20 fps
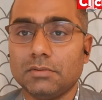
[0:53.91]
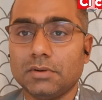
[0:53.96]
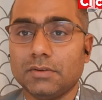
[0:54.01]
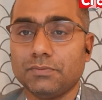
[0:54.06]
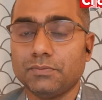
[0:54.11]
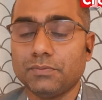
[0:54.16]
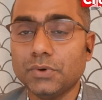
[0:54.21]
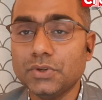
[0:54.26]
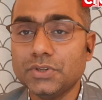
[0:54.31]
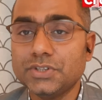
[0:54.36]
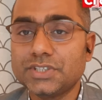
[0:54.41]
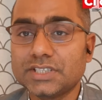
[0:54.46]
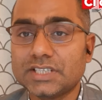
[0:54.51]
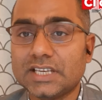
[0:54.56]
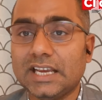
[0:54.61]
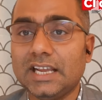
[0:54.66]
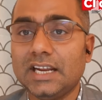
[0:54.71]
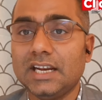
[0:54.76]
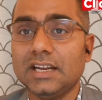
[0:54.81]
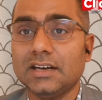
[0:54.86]
a
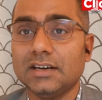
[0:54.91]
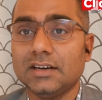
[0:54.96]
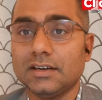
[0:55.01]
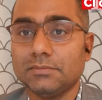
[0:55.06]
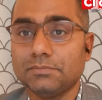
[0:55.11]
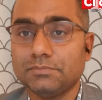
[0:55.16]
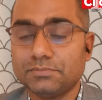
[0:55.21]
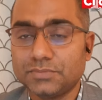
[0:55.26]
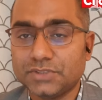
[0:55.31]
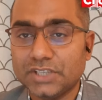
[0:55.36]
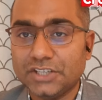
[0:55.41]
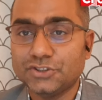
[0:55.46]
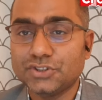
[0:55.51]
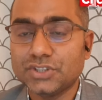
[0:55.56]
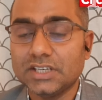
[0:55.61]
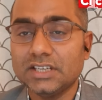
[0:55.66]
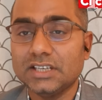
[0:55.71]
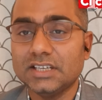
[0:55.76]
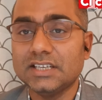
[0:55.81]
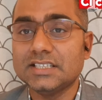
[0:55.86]
full-scale uh,
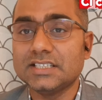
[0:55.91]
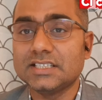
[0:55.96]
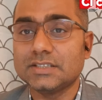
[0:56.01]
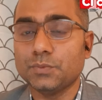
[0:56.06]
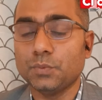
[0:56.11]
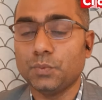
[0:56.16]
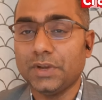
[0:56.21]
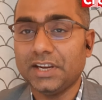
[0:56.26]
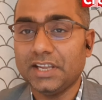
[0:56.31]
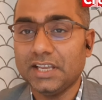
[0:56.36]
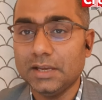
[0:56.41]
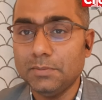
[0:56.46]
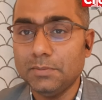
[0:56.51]
tension is very